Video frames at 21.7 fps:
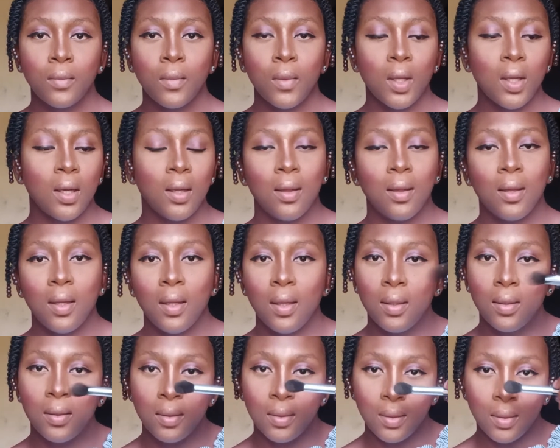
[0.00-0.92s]
And
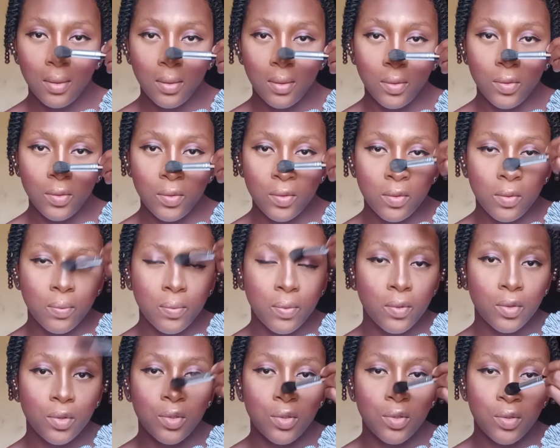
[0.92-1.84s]
then I'll use the
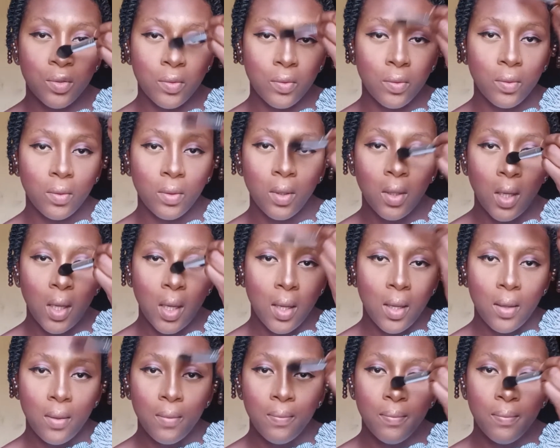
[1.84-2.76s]
brush to
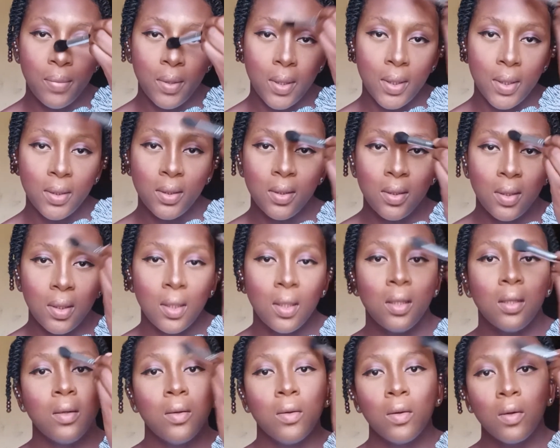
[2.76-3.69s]
blend it
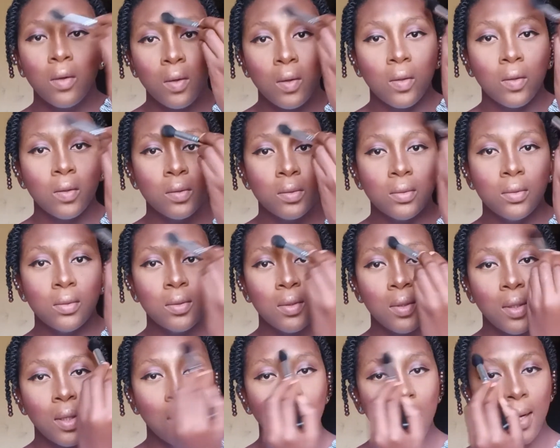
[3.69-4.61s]
all
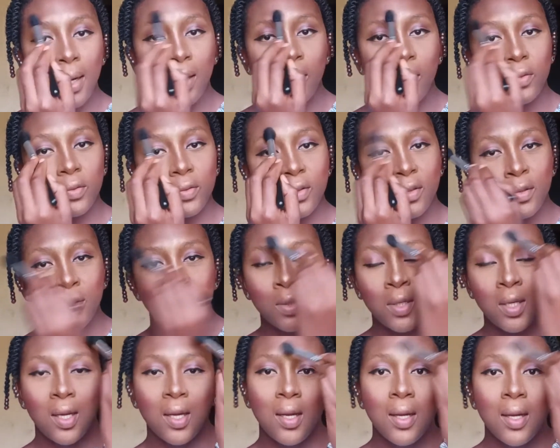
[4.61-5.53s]
out.
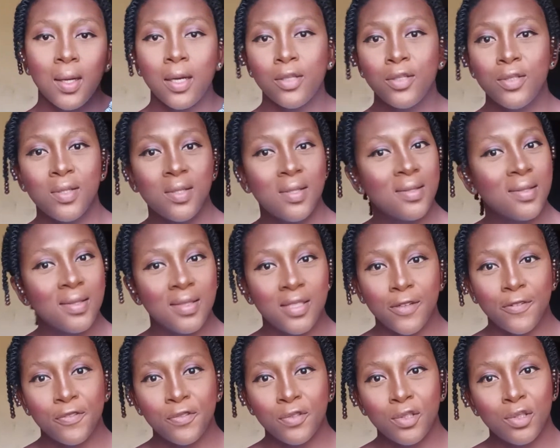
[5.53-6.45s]
Can you see the
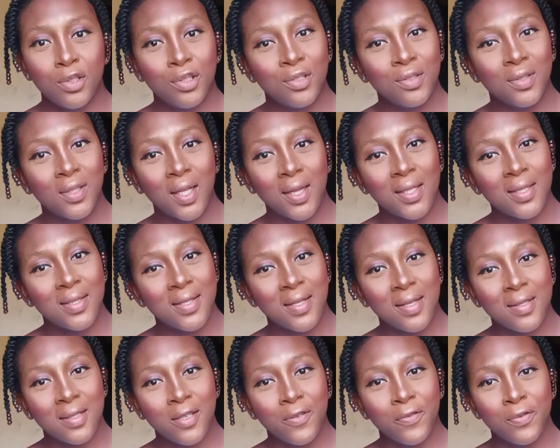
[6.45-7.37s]
definition that this has
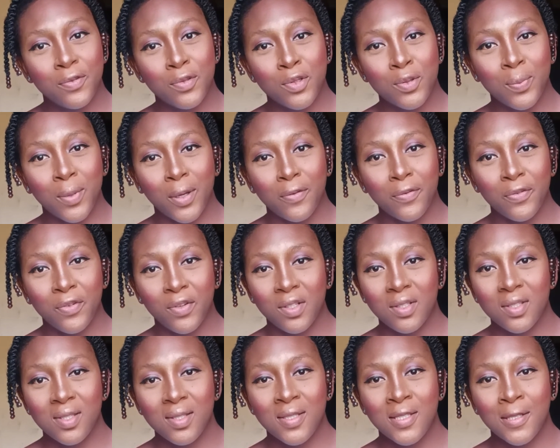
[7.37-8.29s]
given to my
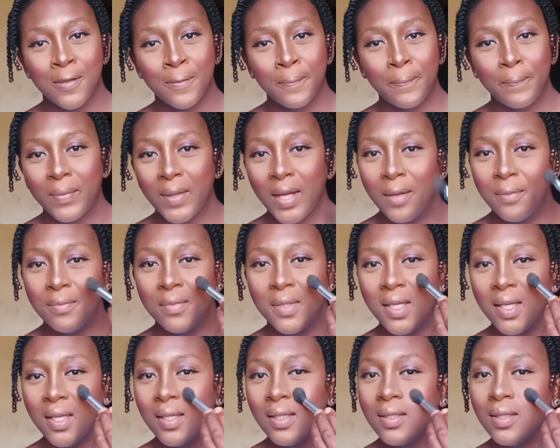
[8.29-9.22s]
face? I
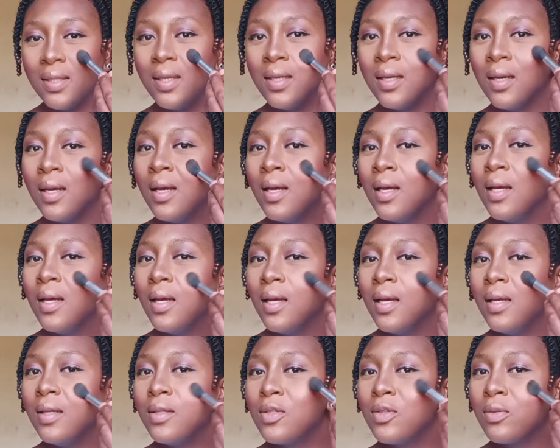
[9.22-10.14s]
mean, it
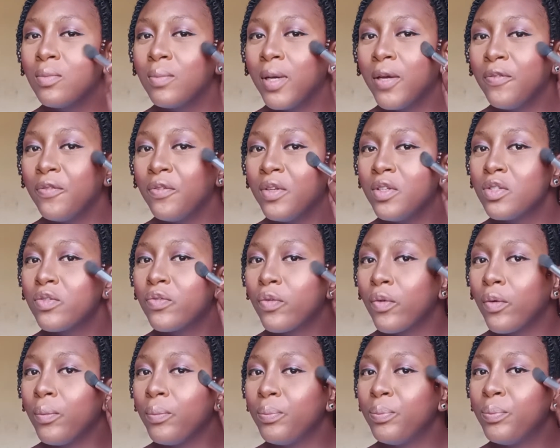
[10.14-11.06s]
took my face
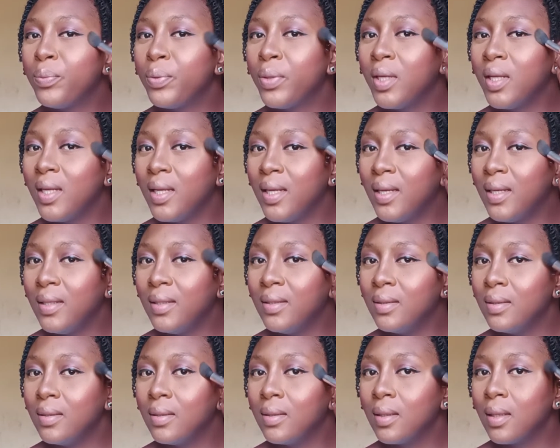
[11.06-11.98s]
from
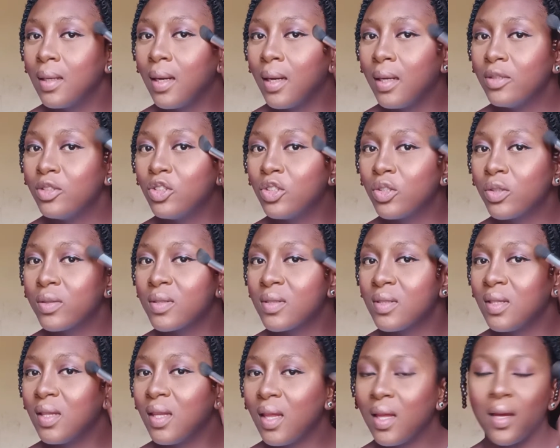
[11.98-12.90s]
plain and just
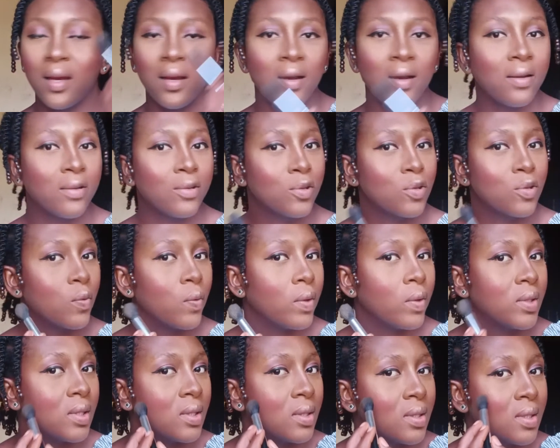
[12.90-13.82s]
there to what
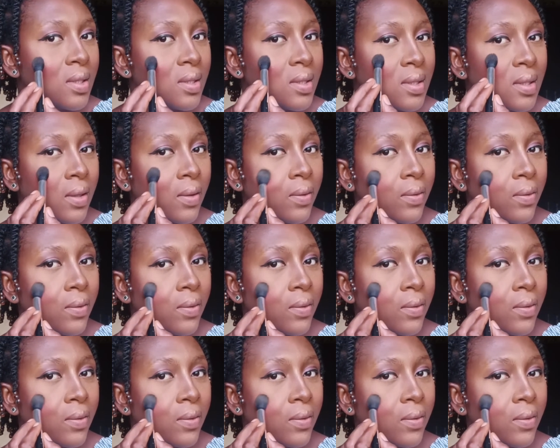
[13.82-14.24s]
it is now.